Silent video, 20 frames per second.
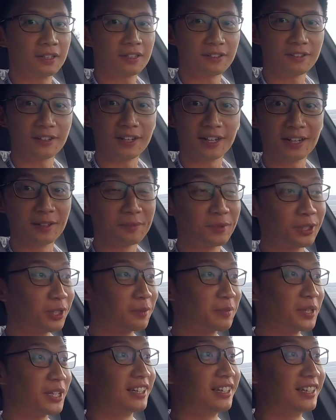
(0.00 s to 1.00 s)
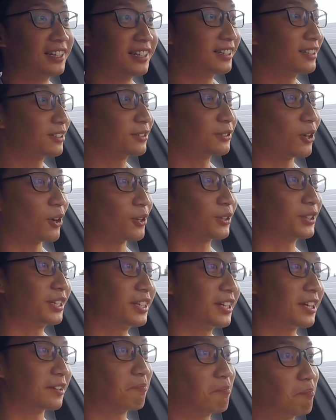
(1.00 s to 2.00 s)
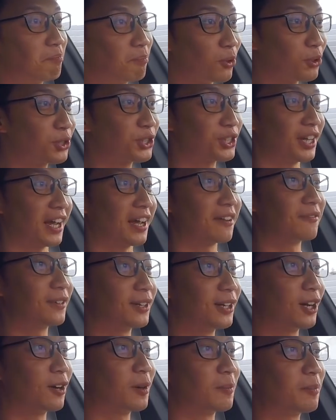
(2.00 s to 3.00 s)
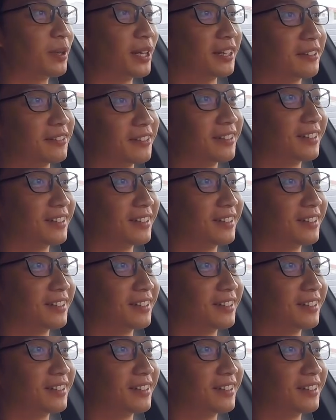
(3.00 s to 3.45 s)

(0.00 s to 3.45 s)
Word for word: Alright, I'm going to be a little naughty and push the envelope a bit.